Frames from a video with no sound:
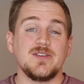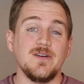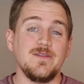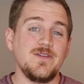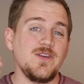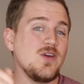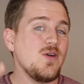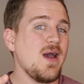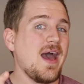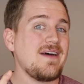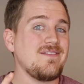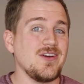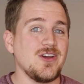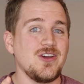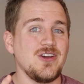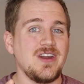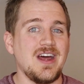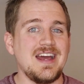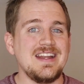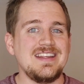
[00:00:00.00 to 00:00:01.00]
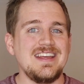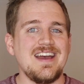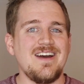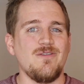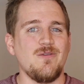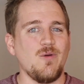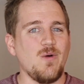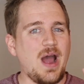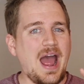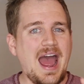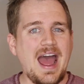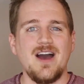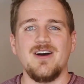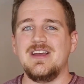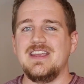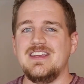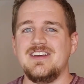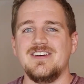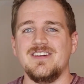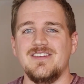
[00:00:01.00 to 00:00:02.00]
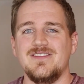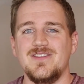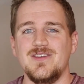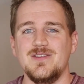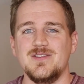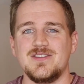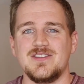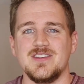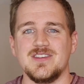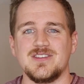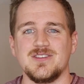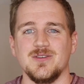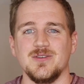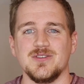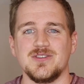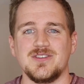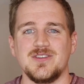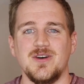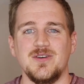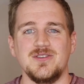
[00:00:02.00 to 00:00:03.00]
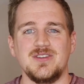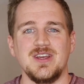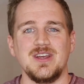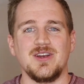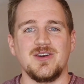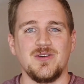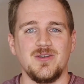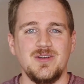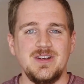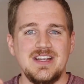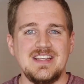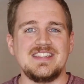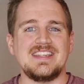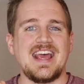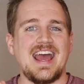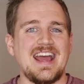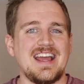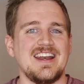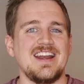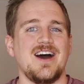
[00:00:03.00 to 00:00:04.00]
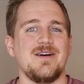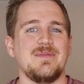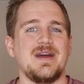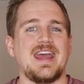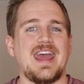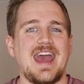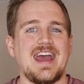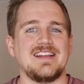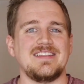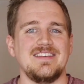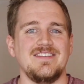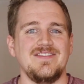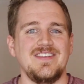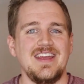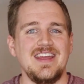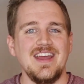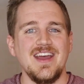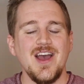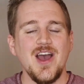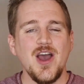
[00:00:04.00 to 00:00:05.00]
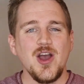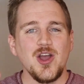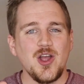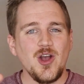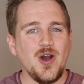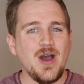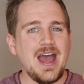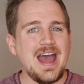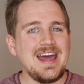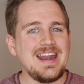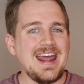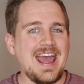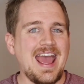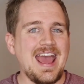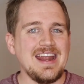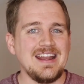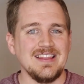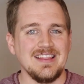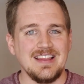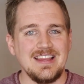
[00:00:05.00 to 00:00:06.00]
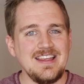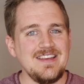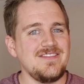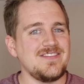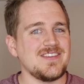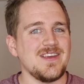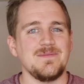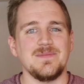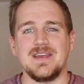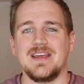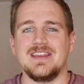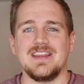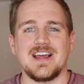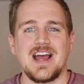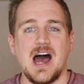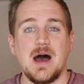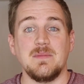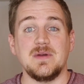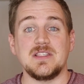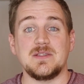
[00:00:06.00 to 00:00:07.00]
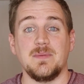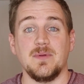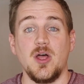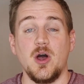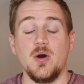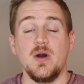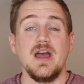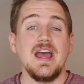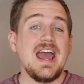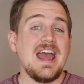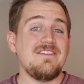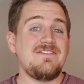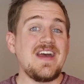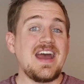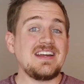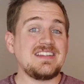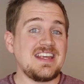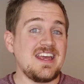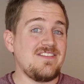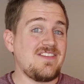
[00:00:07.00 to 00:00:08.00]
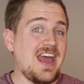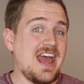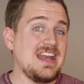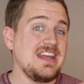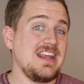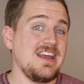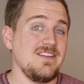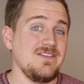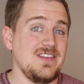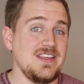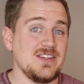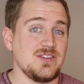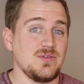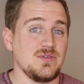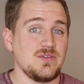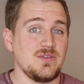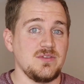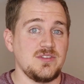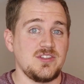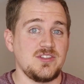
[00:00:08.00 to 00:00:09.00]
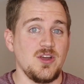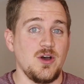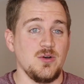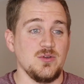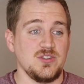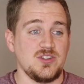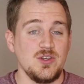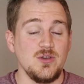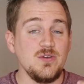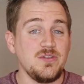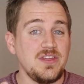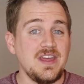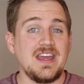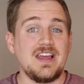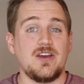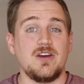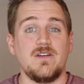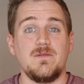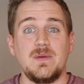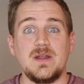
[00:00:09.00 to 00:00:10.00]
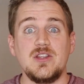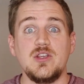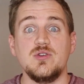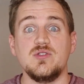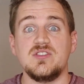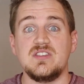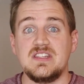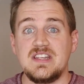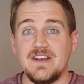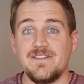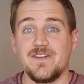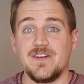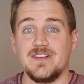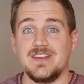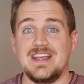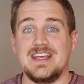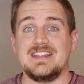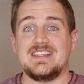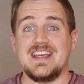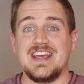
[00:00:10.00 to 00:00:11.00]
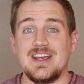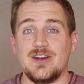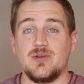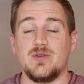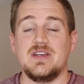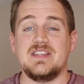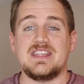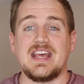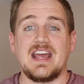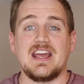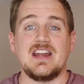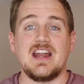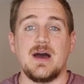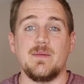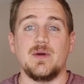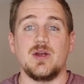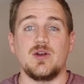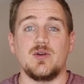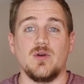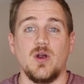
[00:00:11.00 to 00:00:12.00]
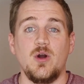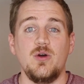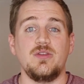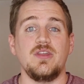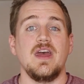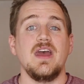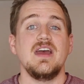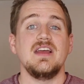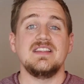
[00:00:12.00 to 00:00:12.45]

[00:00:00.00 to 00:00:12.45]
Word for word: So if you have a good idea of how he could have used the soul stone to increase economic activity, go ahead and leave something in the comments below. In fact, if any of these stones you think could have been used differently to increase economic growth,